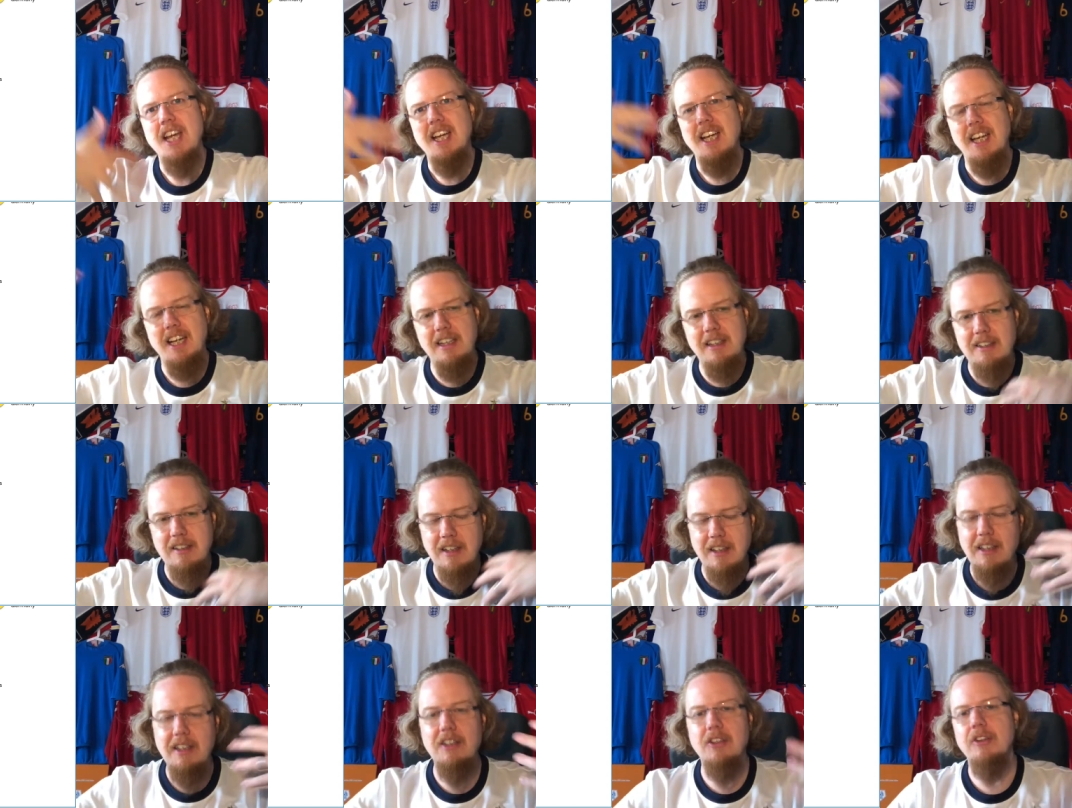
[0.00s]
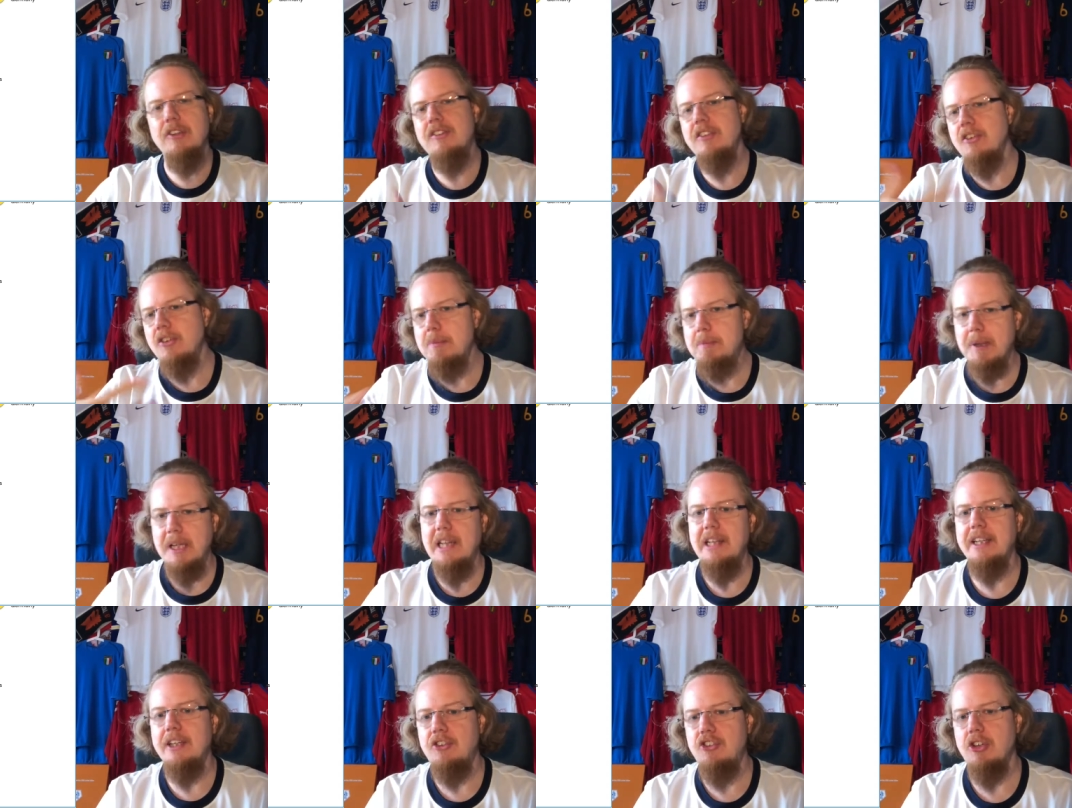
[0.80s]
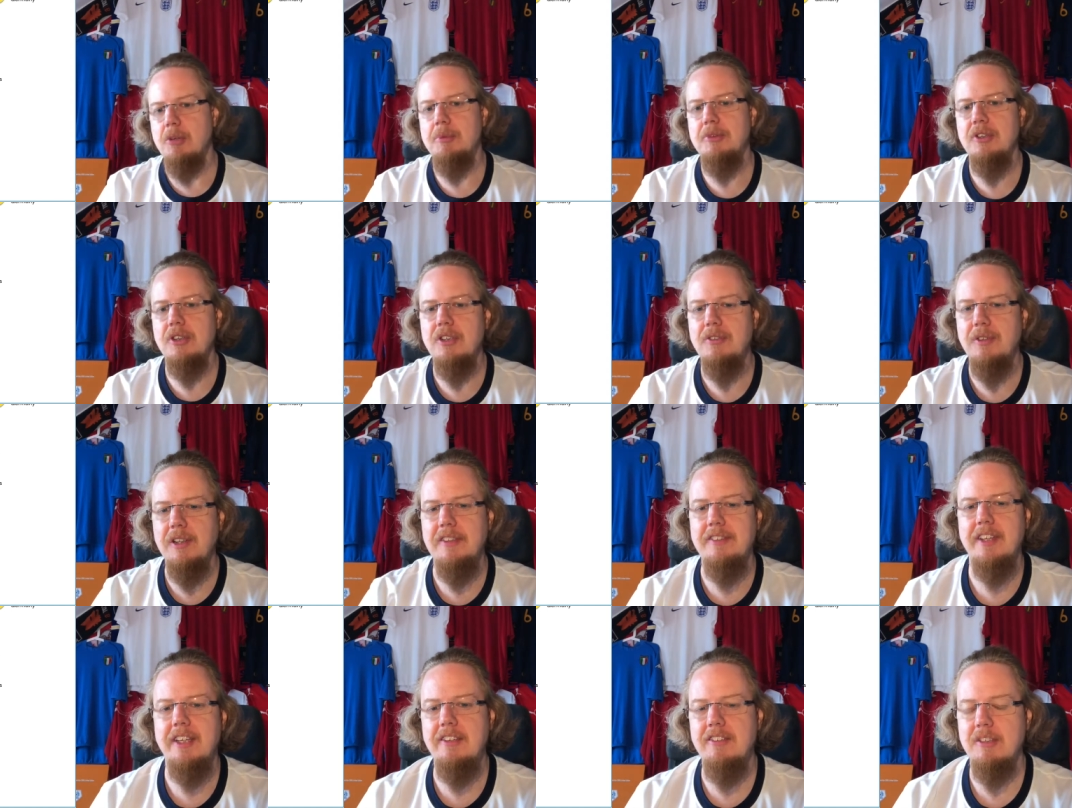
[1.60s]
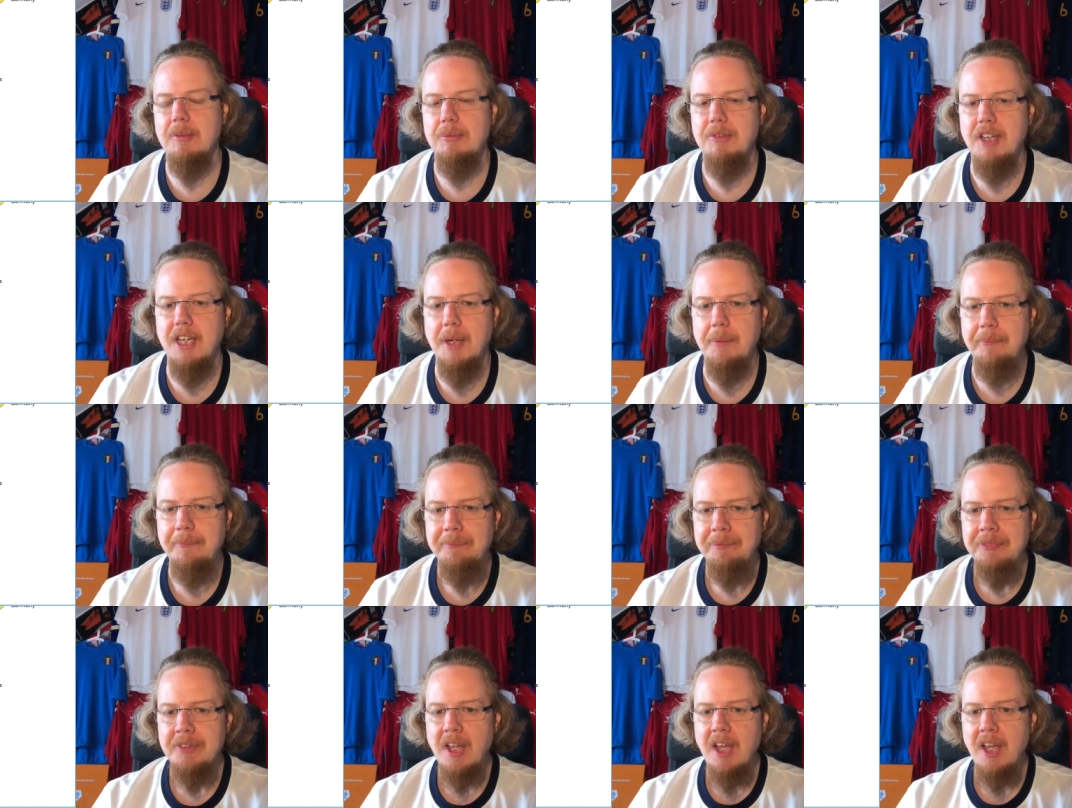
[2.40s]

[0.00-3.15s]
And you know it's a rebuilding job, so it will take some time.